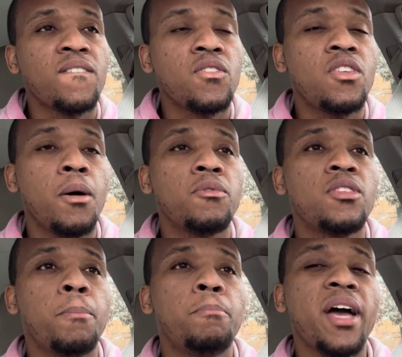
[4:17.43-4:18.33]

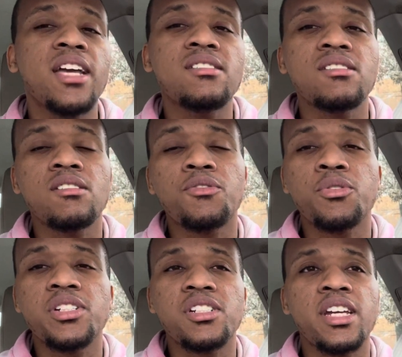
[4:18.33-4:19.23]
The basis of
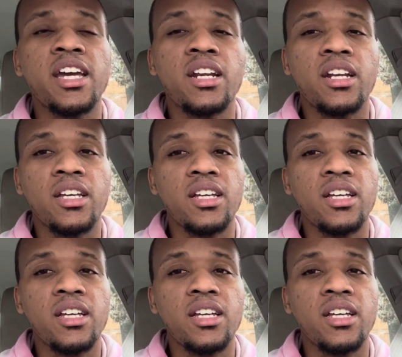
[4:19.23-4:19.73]
Christianity